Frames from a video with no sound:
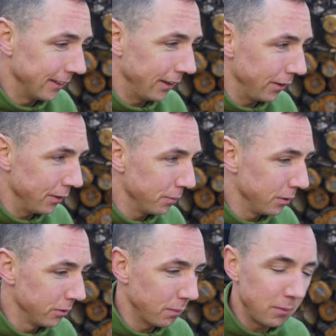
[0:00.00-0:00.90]
Um,
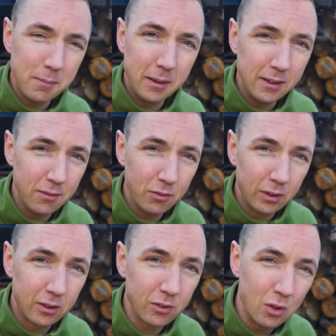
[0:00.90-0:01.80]
something a bit different because